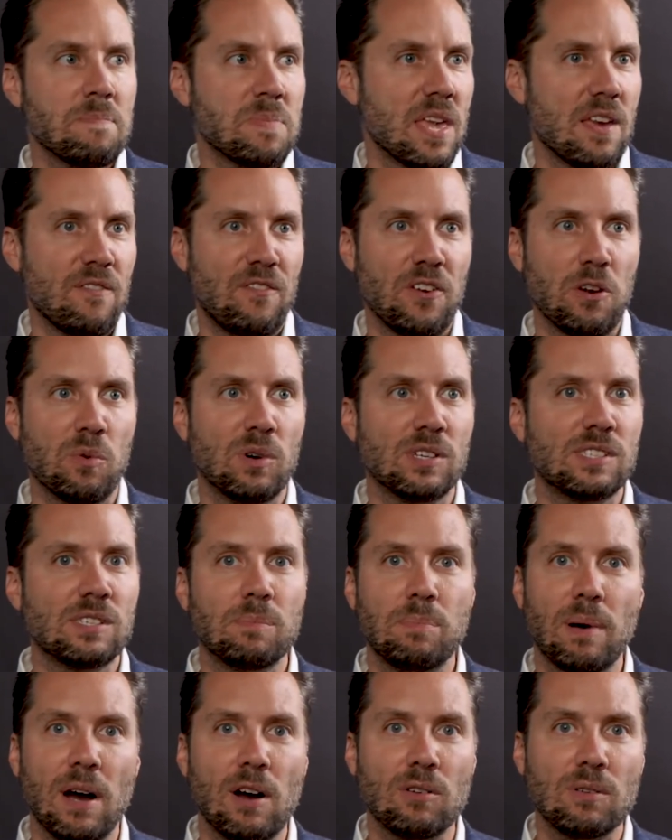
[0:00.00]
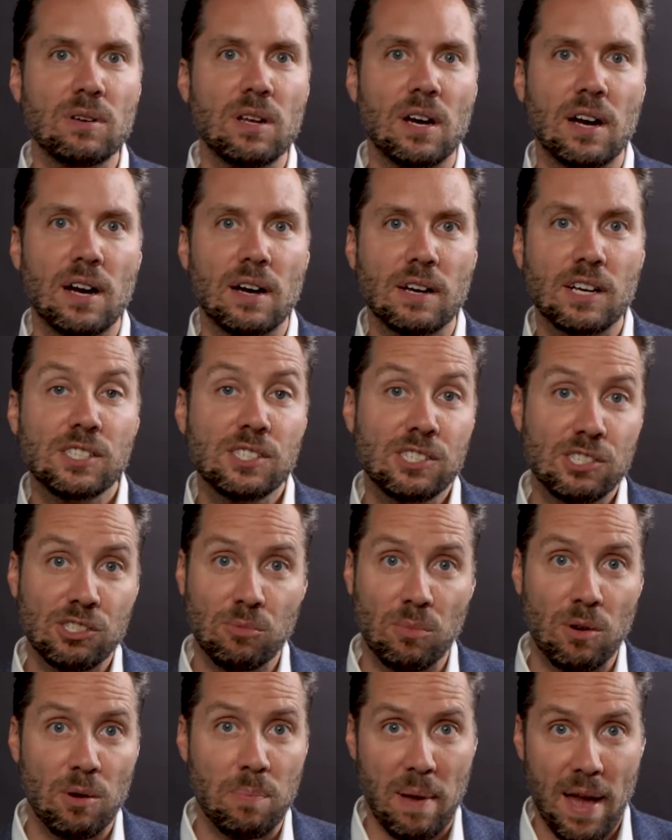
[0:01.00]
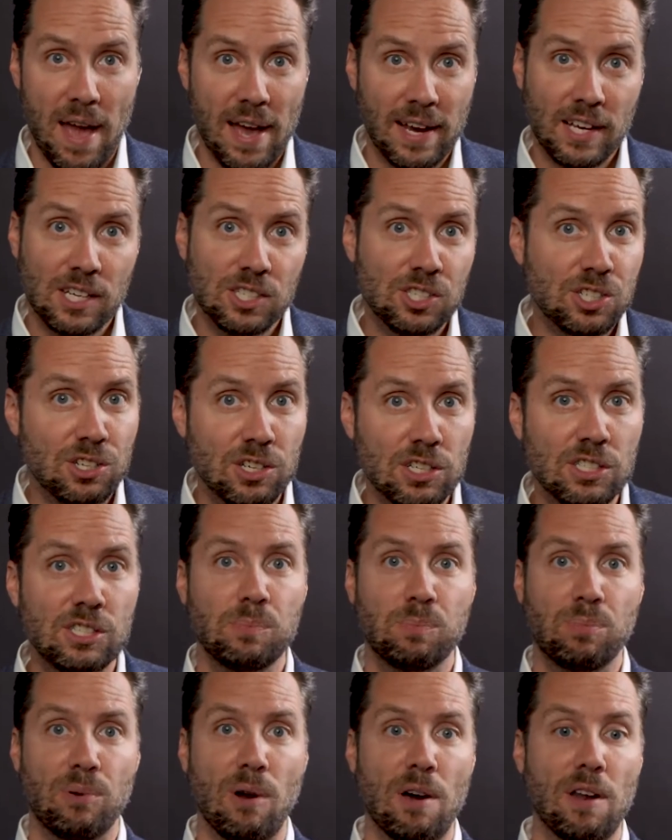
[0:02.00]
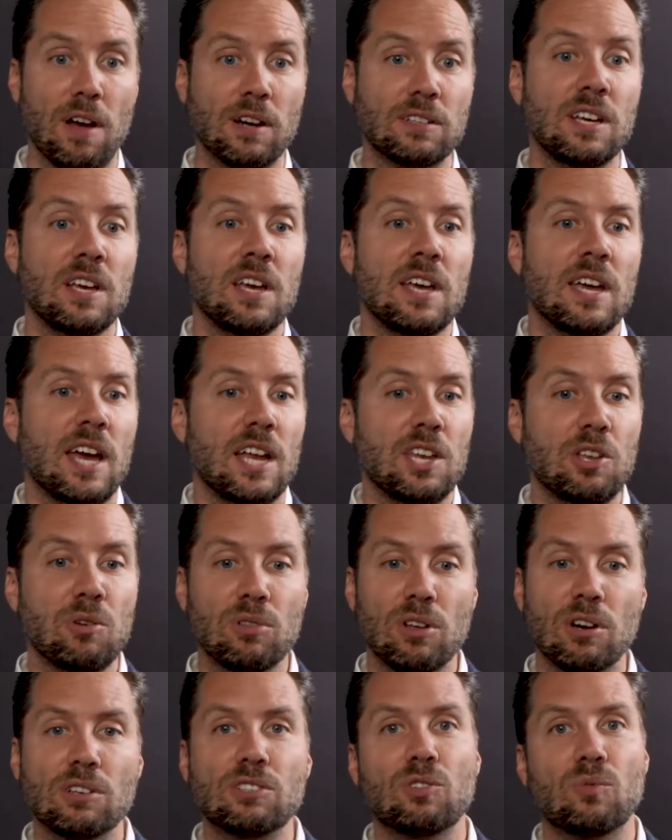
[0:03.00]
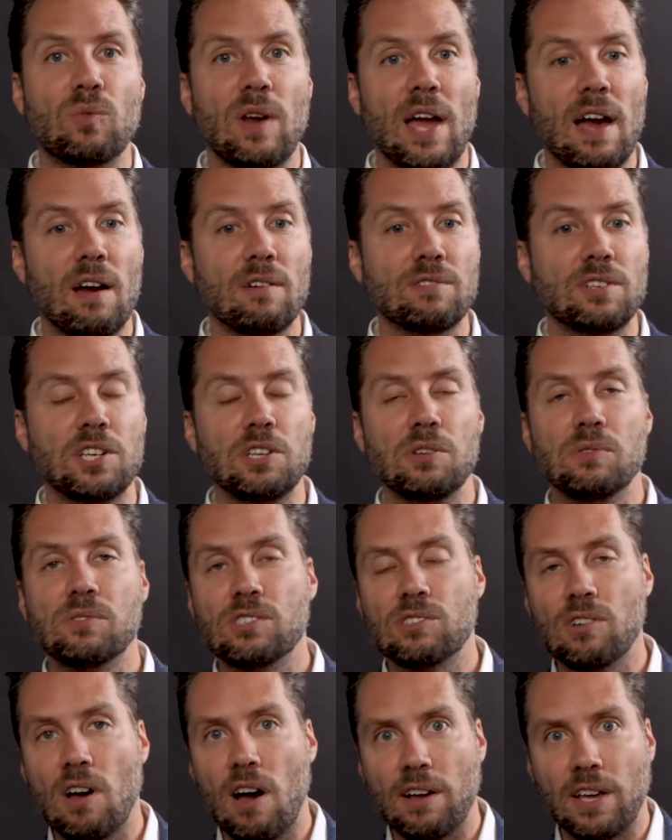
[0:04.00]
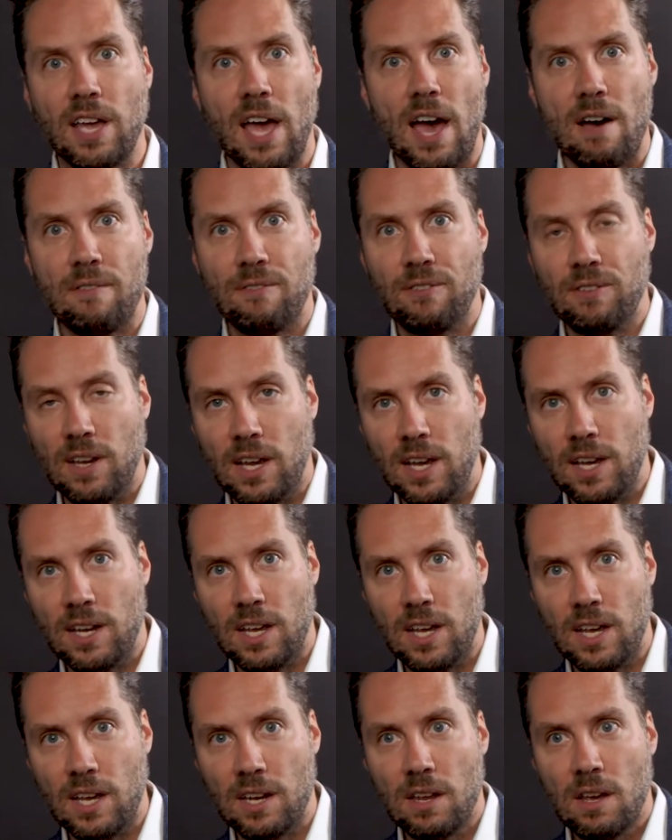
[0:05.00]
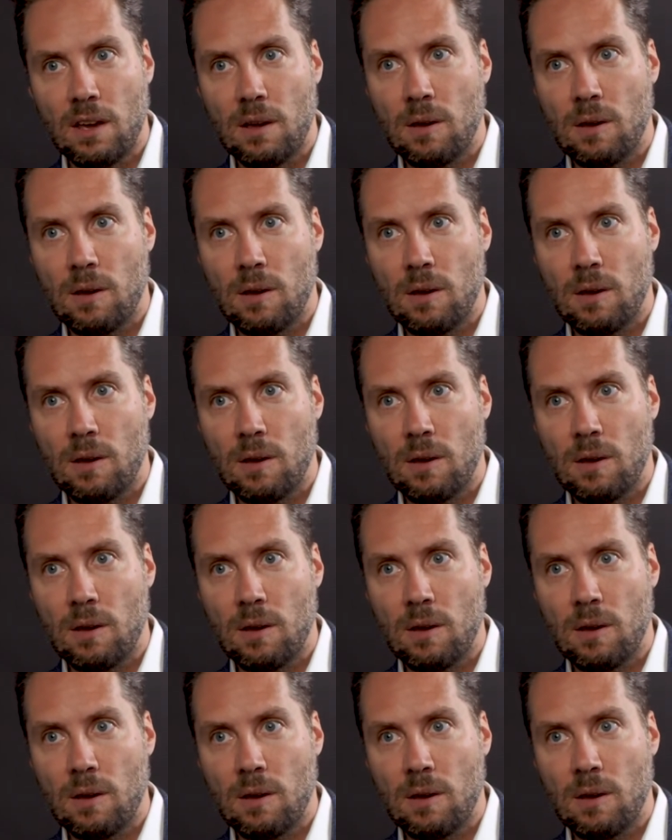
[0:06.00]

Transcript: If it was about a consumer packaged goods product and you looked around and you saw caffeinated